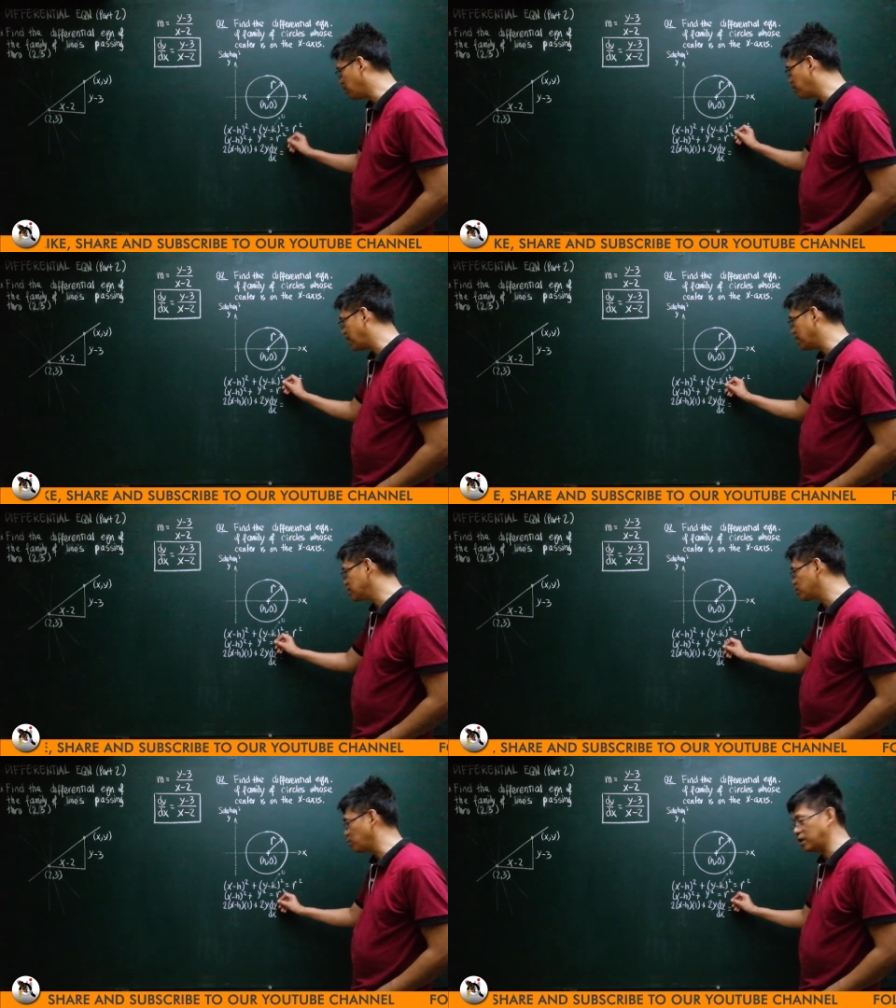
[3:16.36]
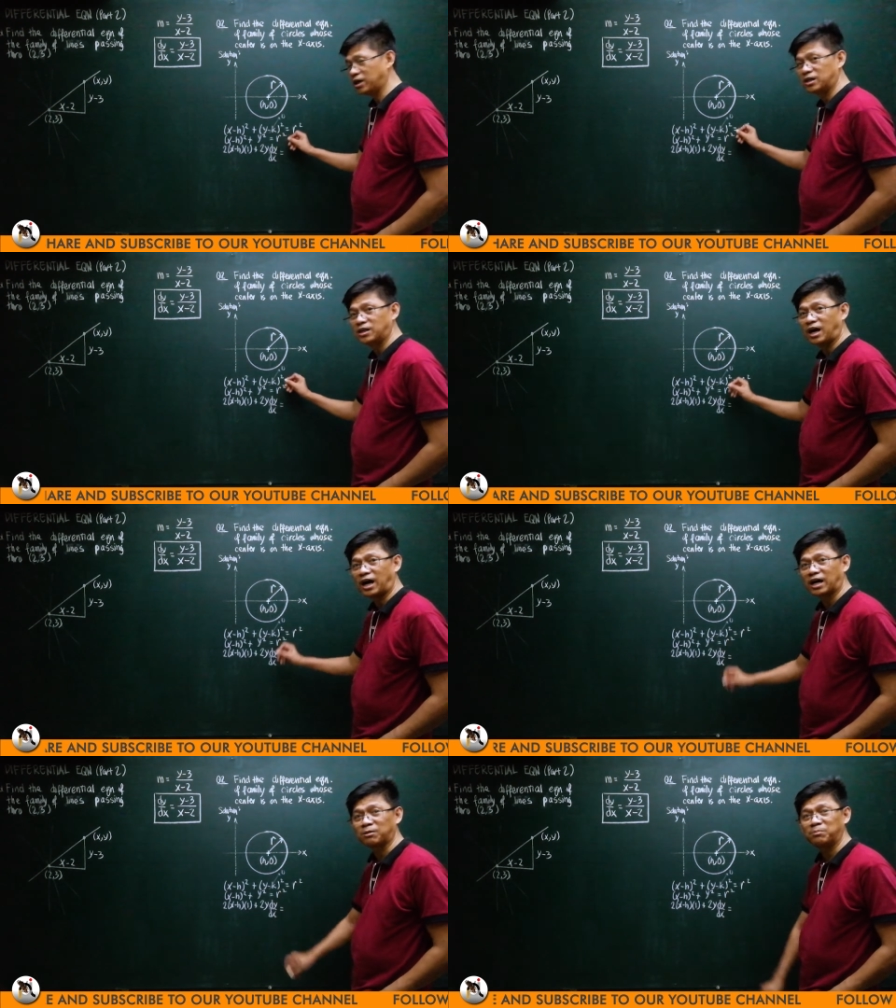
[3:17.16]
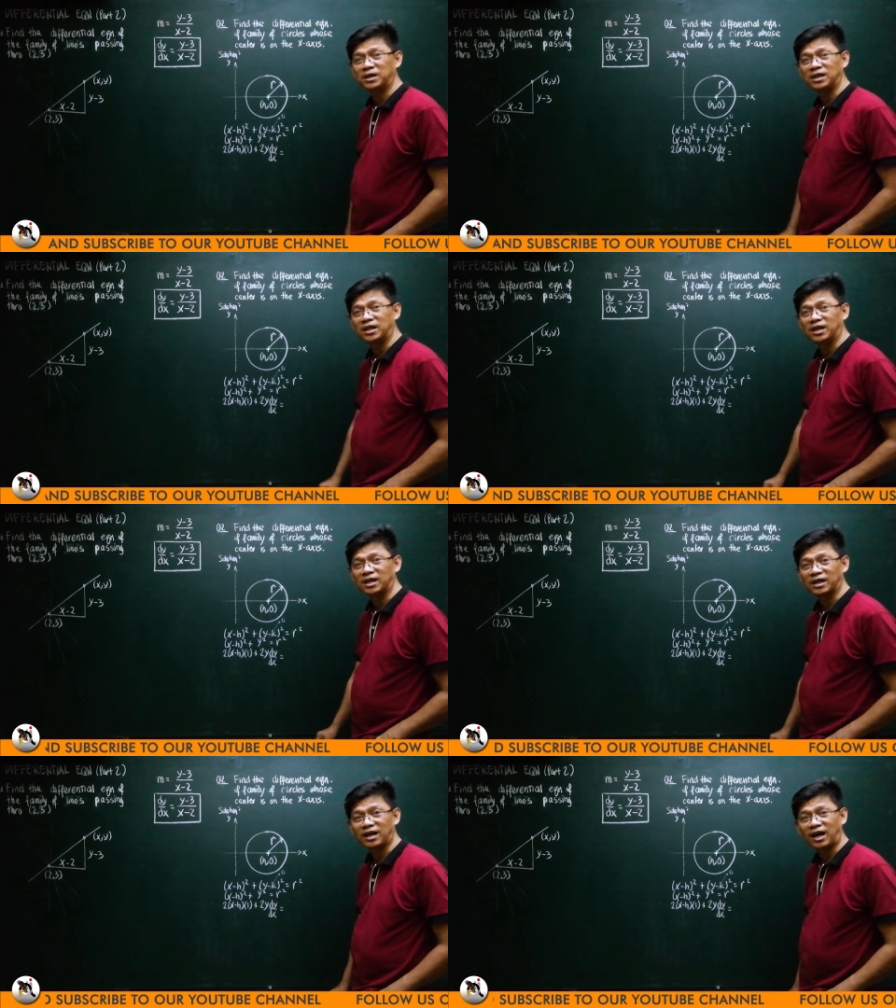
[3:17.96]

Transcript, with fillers: of r squared, r being a